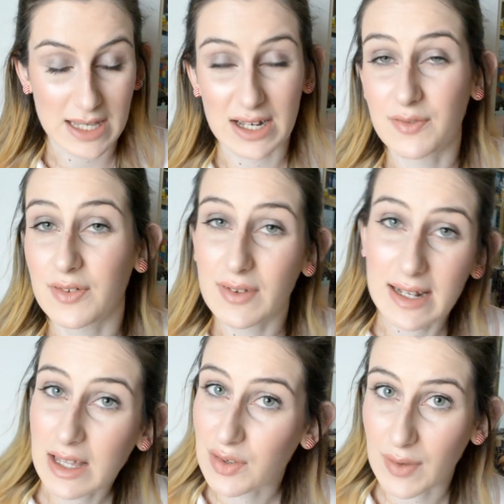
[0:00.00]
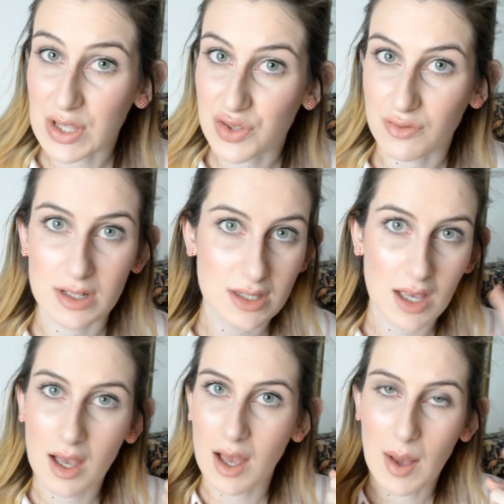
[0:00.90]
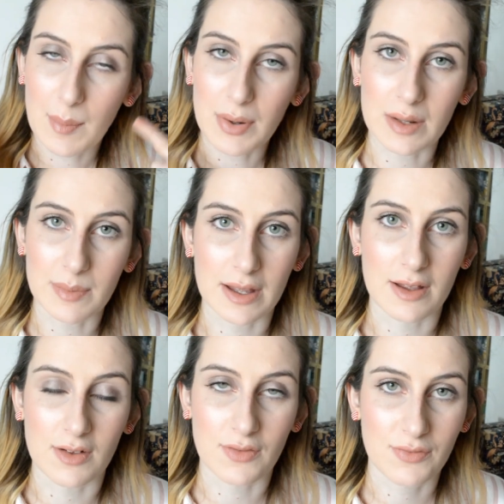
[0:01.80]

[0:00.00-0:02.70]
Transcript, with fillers: And if you're feeling adventurous, put a bit of